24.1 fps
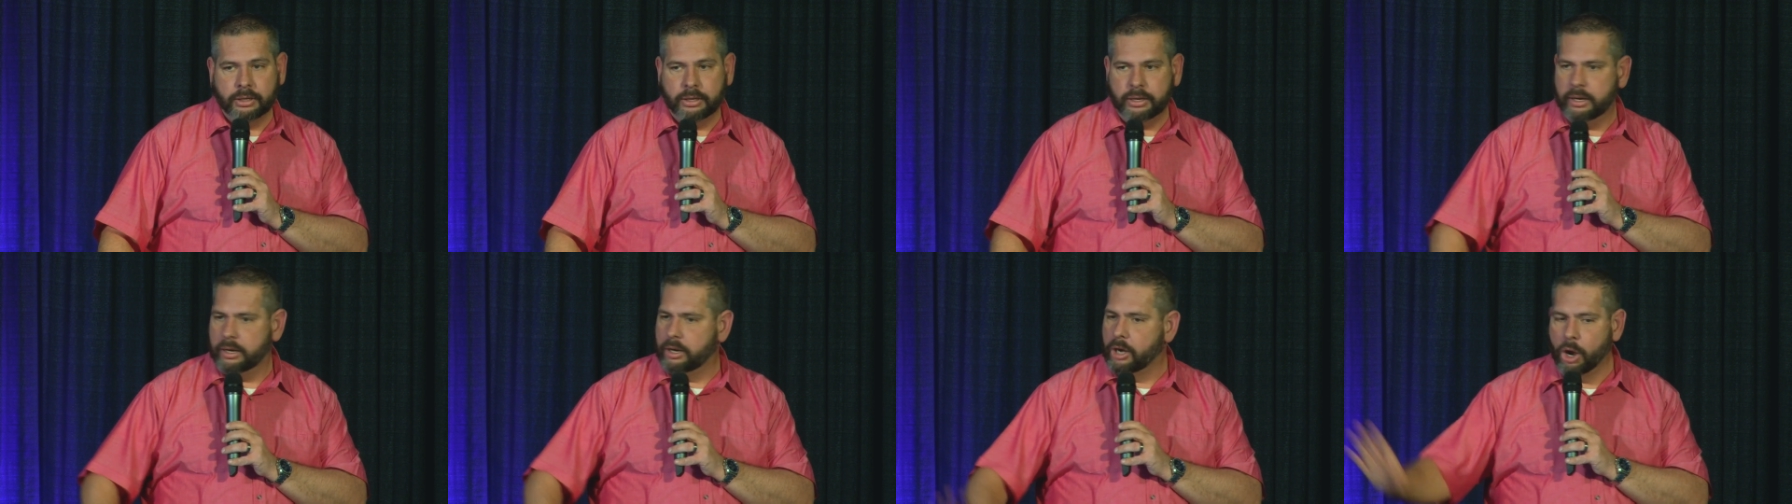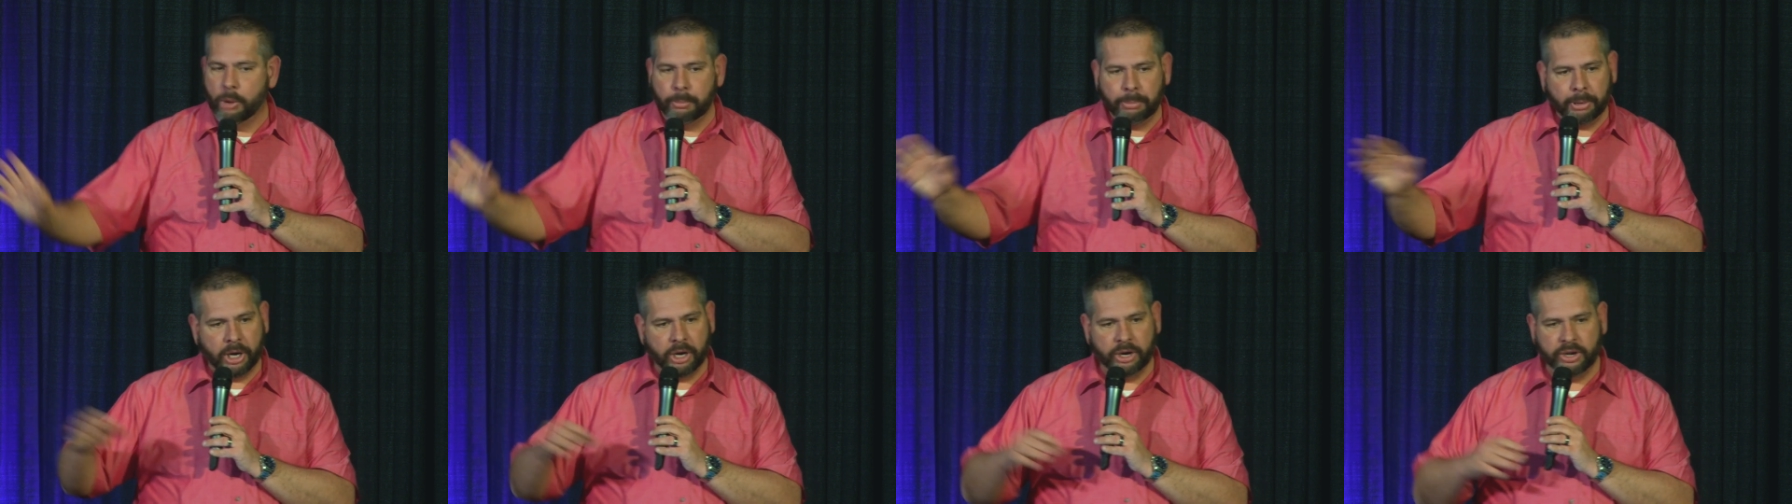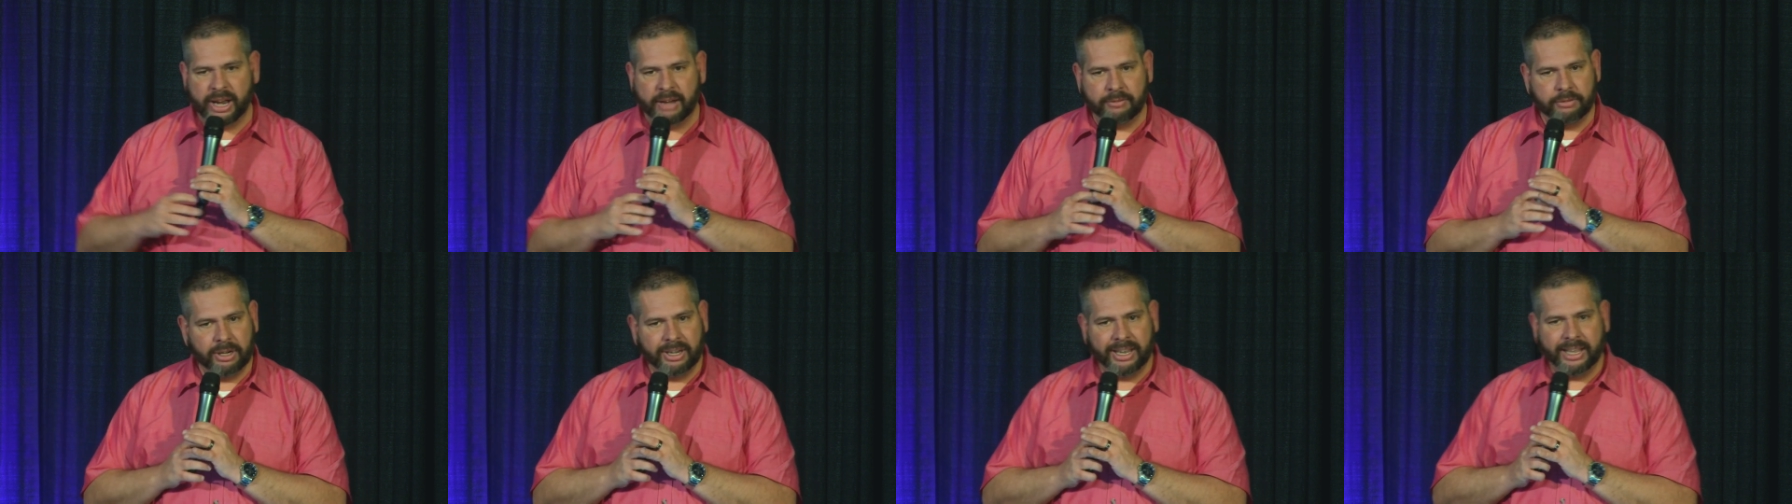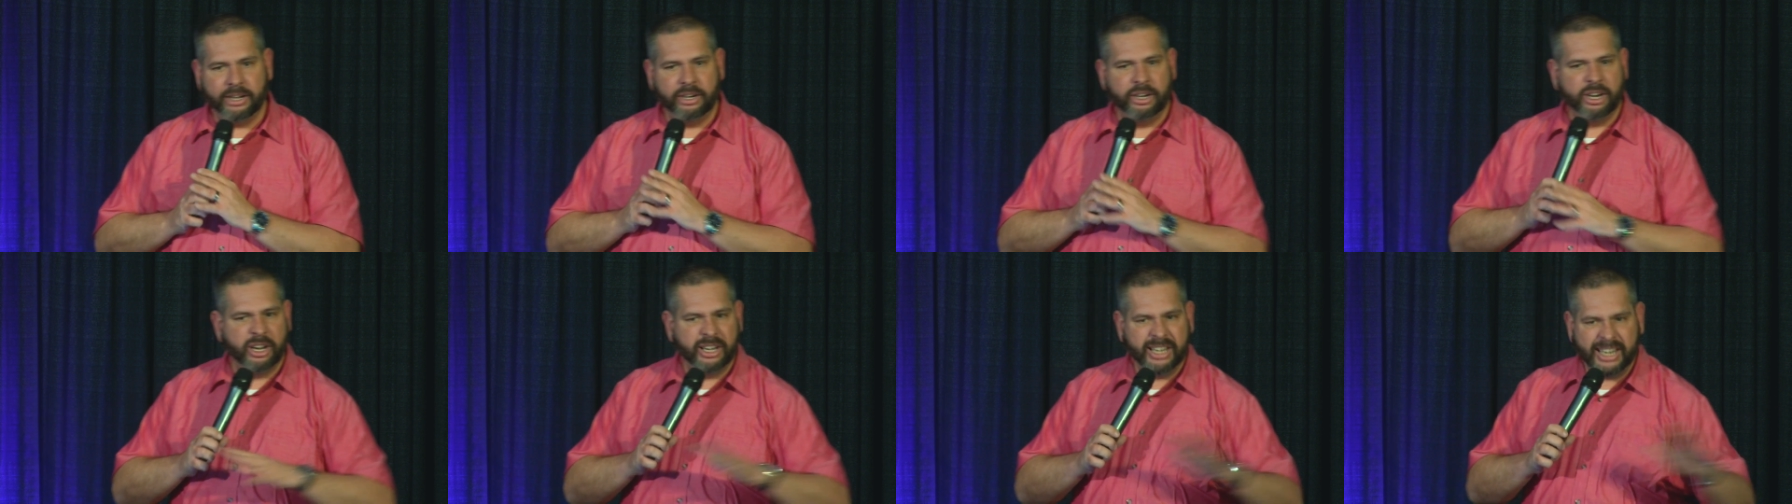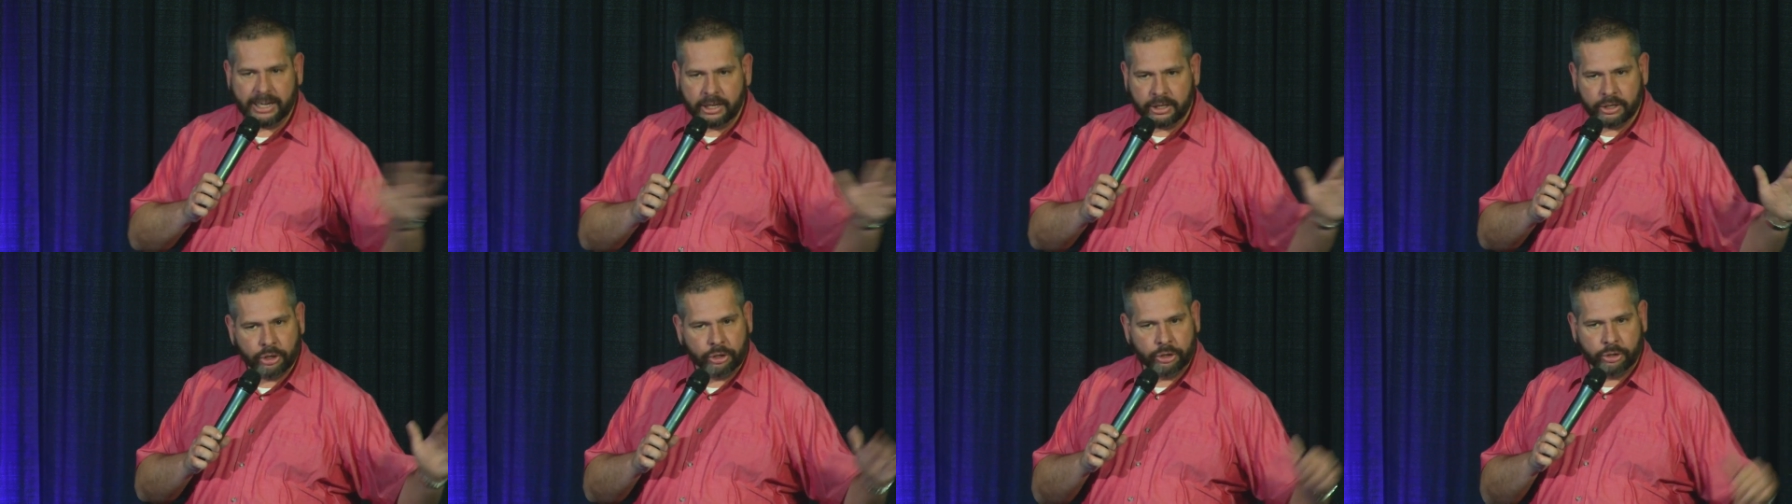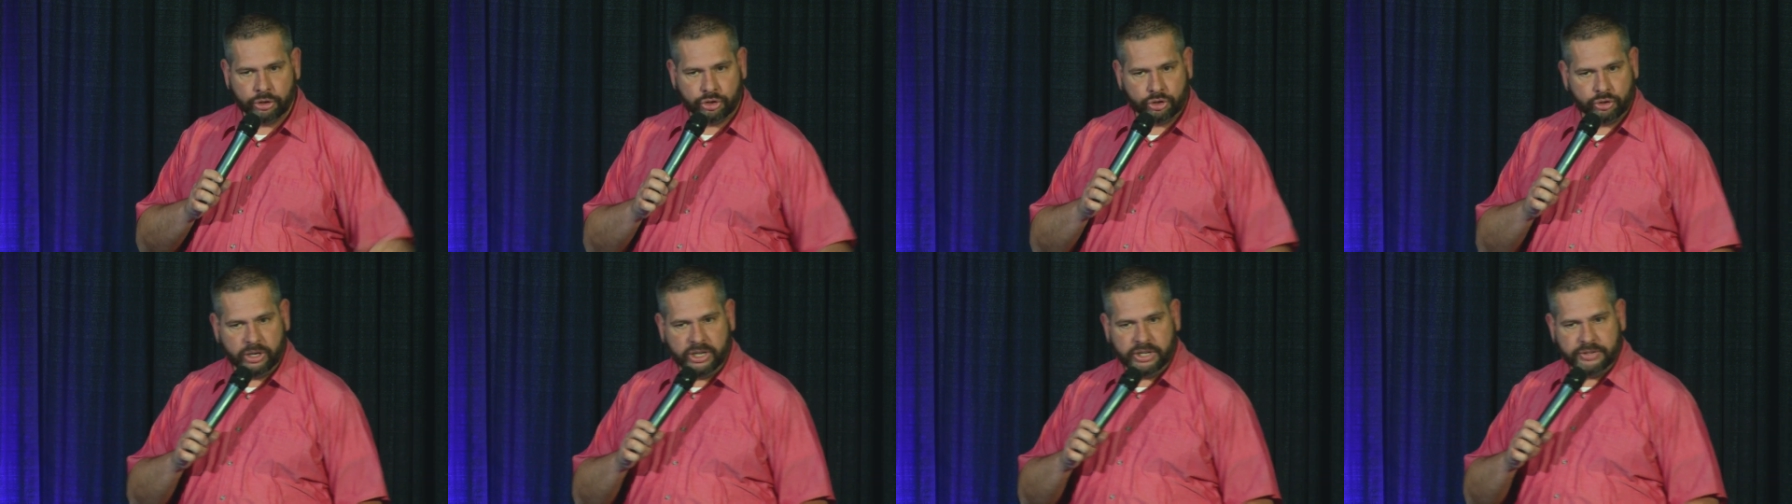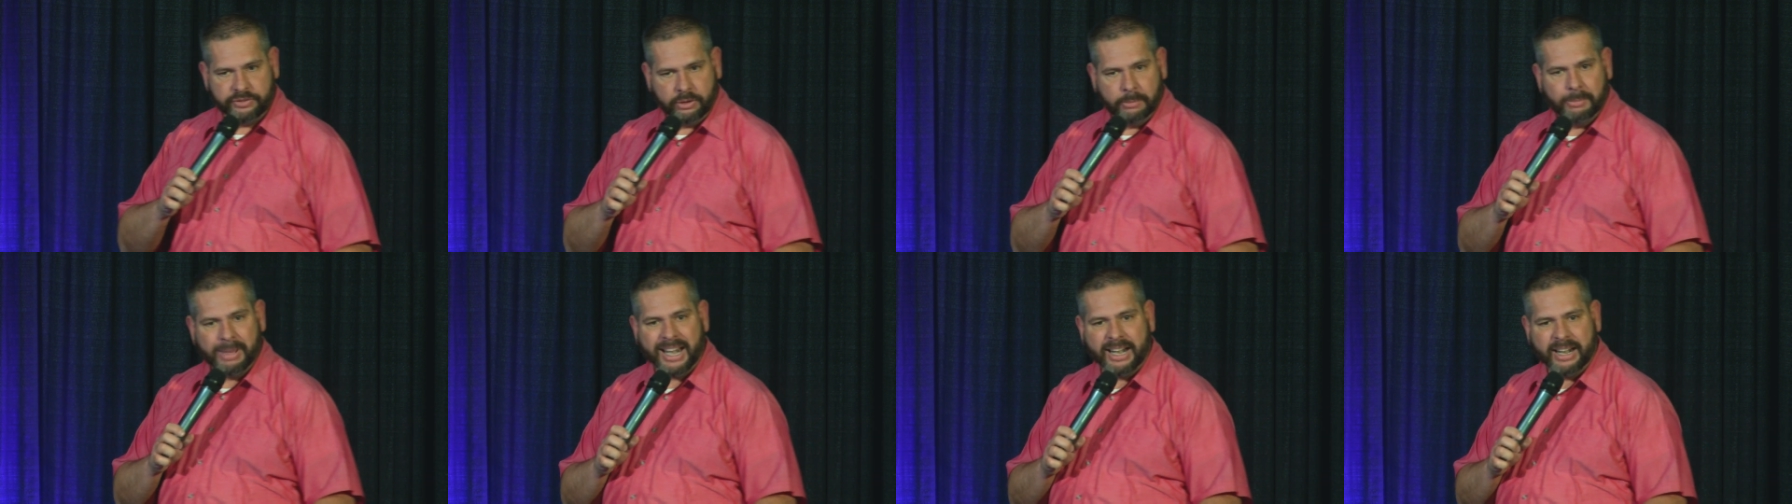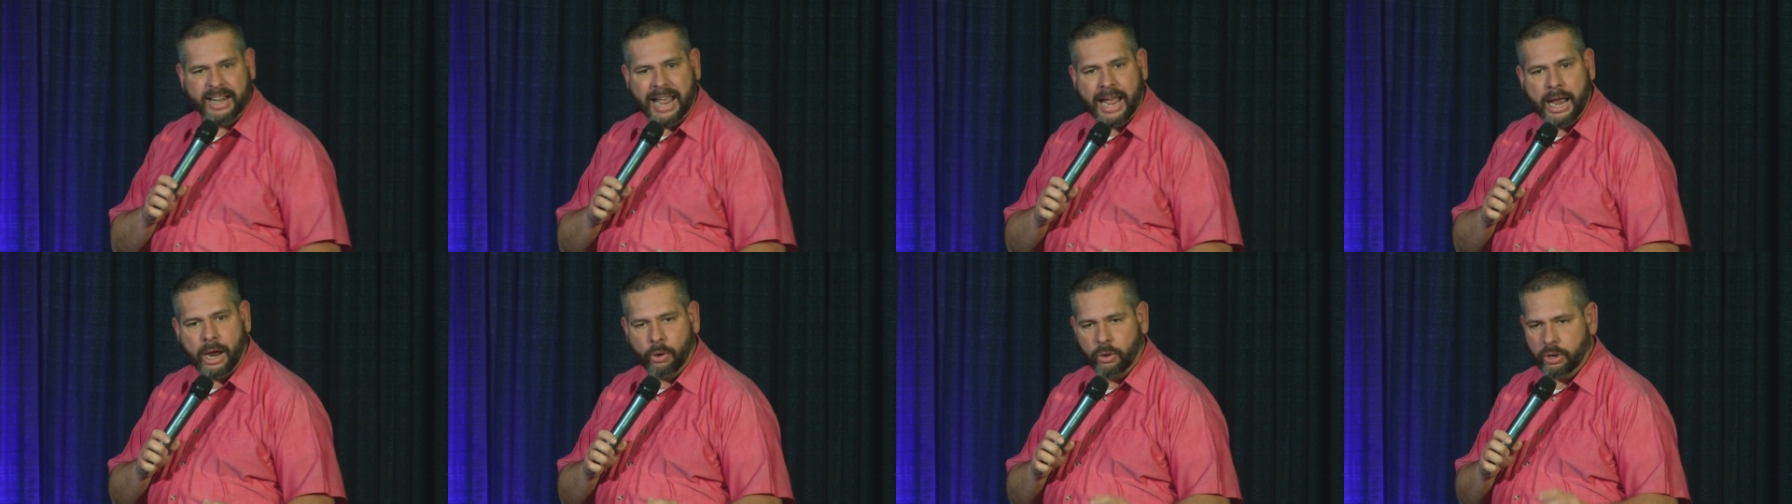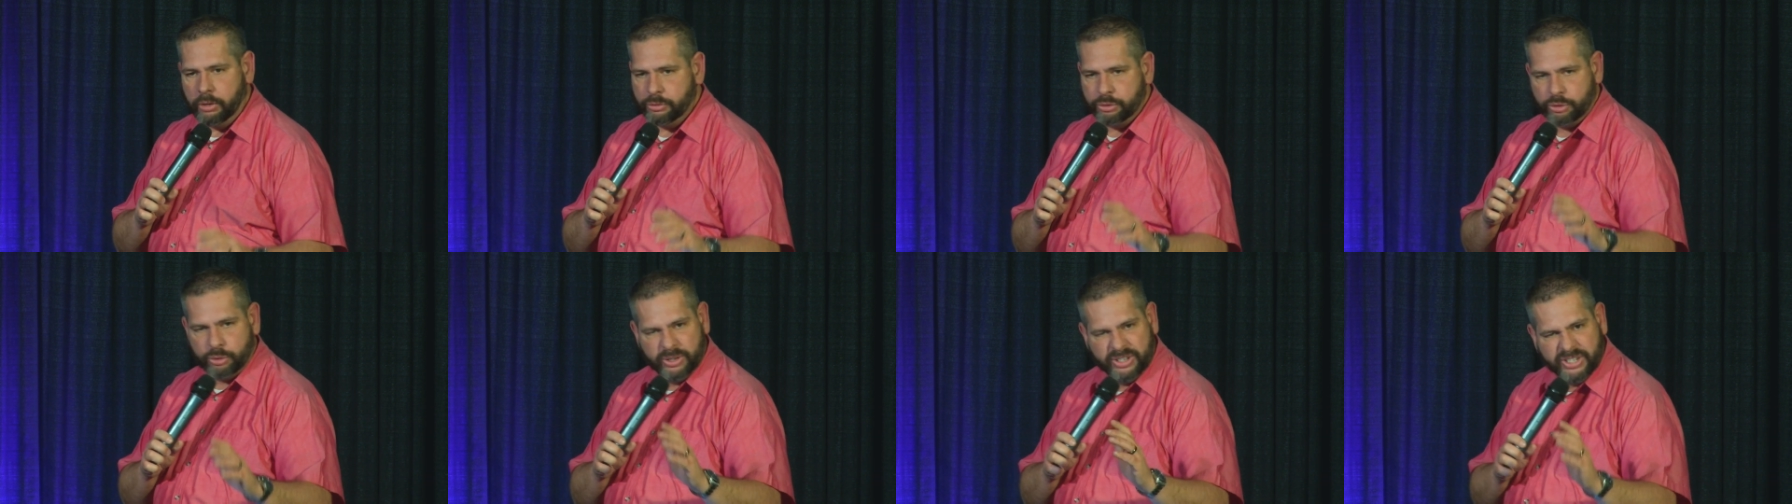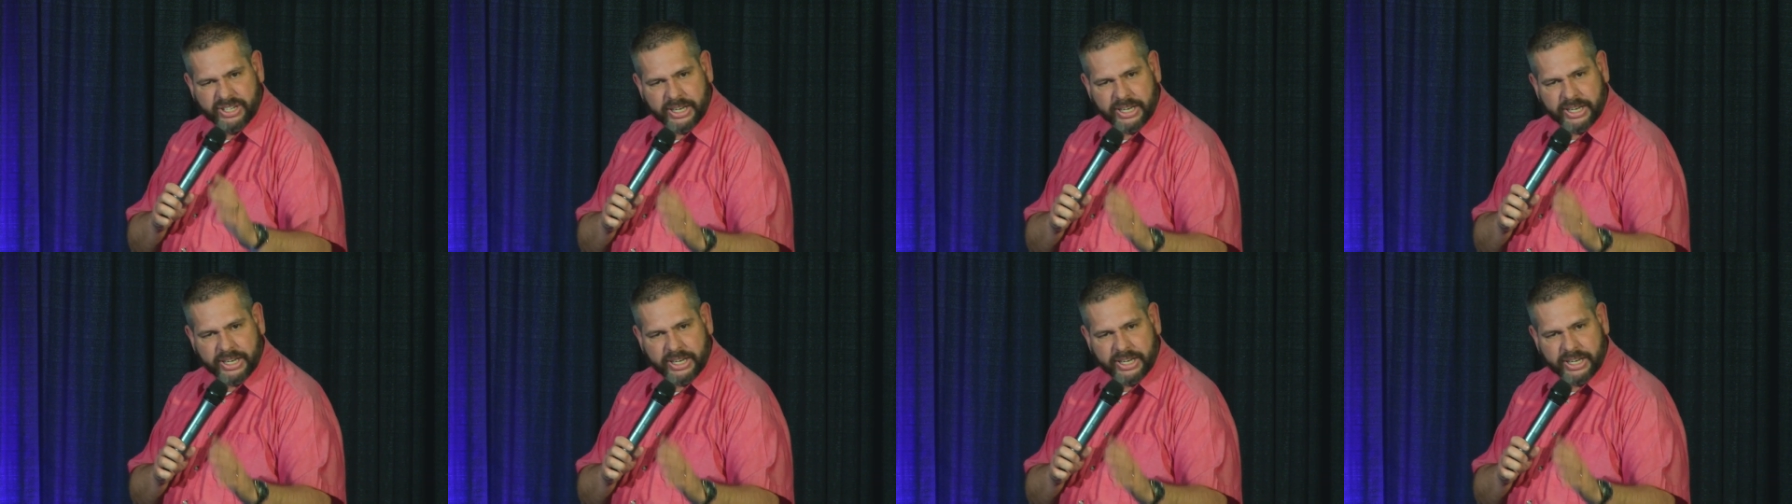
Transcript: No bird ever landed on either of those trees for about an hour. It was